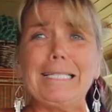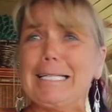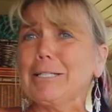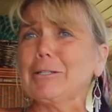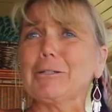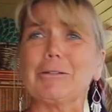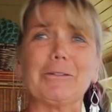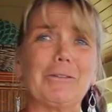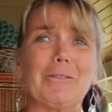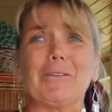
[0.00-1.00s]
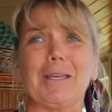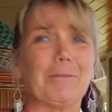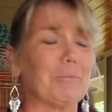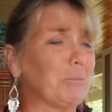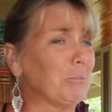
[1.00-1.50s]
tears,
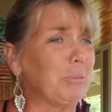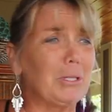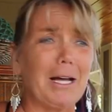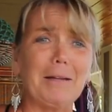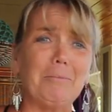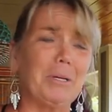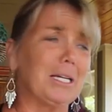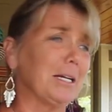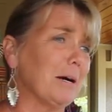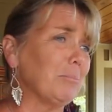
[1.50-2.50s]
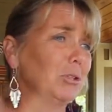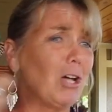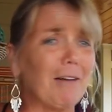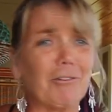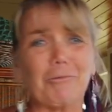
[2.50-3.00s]
blood picking up
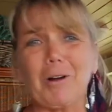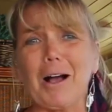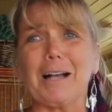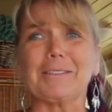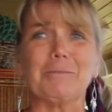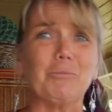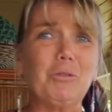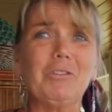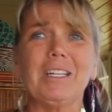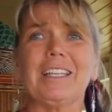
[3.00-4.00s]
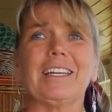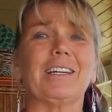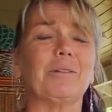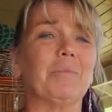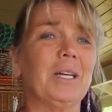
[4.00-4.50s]
lava rocks and moving
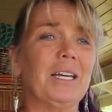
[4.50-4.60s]
them,